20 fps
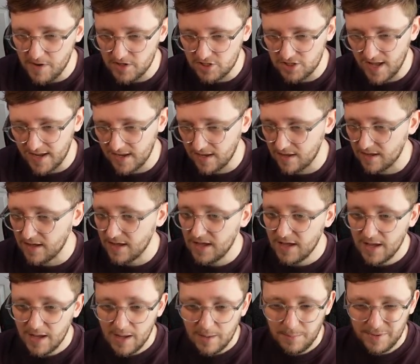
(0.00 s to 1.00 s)
much like a
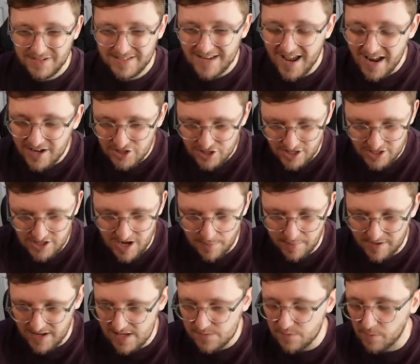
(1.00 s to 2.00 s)
potentially
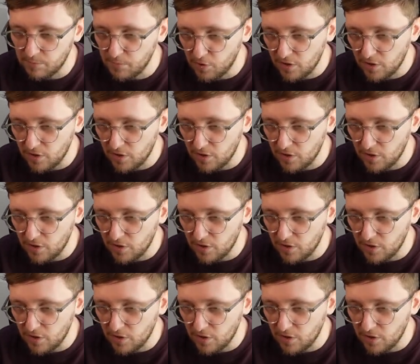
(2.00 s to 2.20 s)
Japanese, but